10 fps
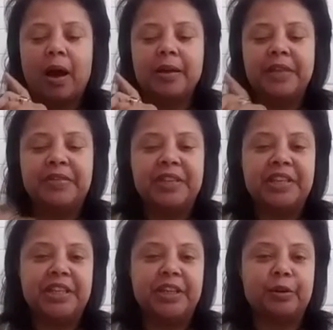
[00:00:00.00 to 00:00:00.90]
in the
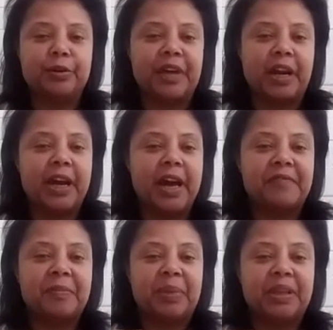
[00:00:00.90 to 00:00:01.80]
year that I
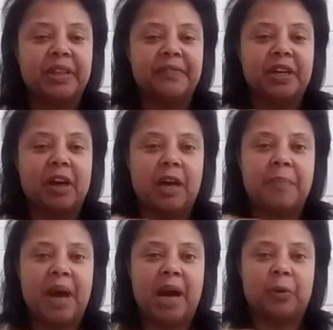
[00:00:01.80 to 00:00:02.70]
haven't been living on
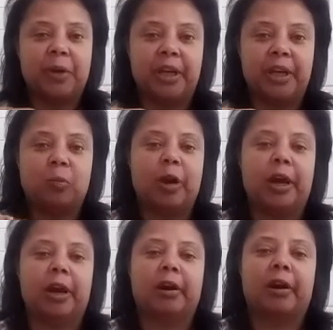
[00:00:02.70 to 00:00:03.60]
Maui,
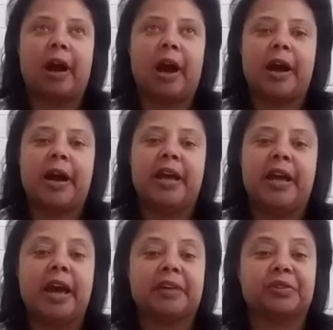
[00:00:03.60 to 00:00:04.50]
where I
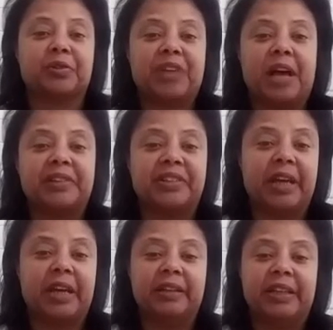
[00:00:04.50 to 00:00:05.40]
exercised
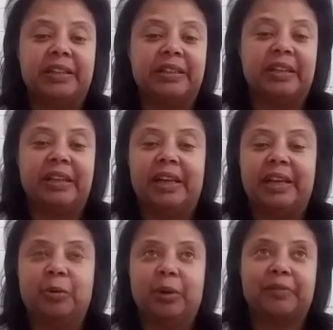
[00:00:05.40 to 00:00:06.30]
daily and did
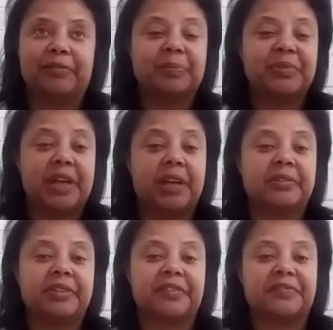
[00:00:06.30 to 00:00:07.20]
anywhere from 10
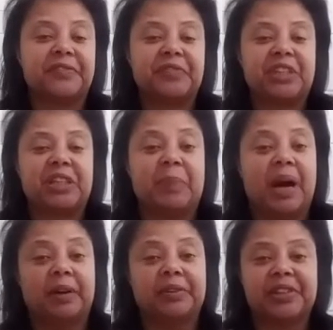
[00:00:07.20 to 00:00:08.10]
to 15
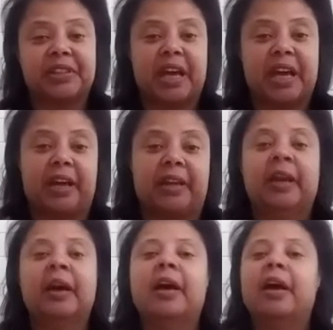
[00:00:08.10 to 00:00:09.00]
miles a day
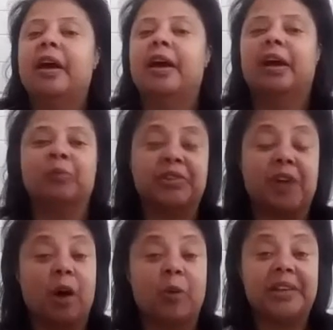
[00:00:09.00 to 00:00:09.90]
and was
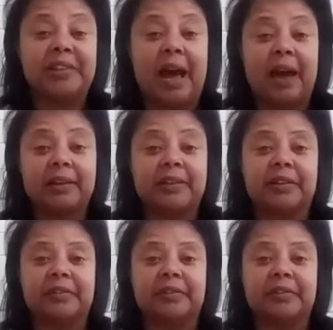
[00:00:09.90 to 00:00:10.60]
always active,